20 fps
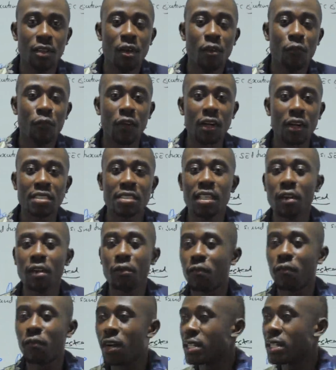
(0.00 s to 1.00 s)
First thing
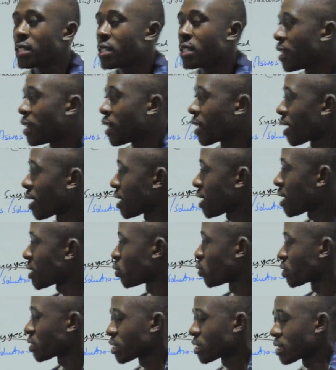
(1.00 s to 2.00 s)
first, the class
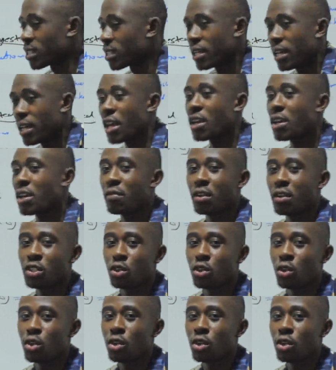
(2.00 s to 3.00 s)
notes and
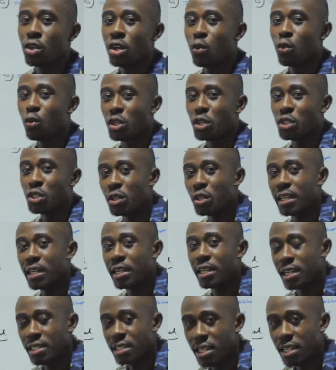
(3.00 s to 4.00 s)
revision question and
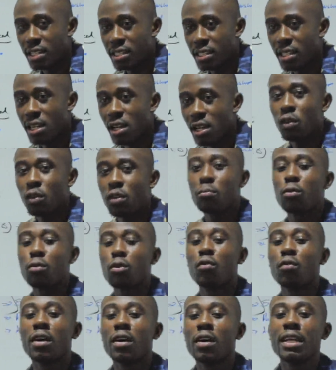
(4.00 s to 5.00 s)
answers, we
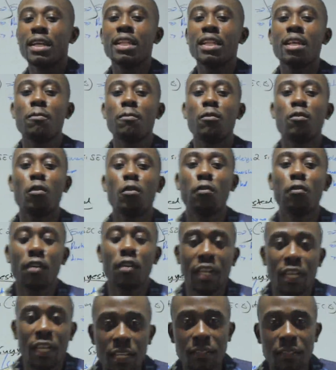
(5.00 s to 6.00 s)
provided them for free.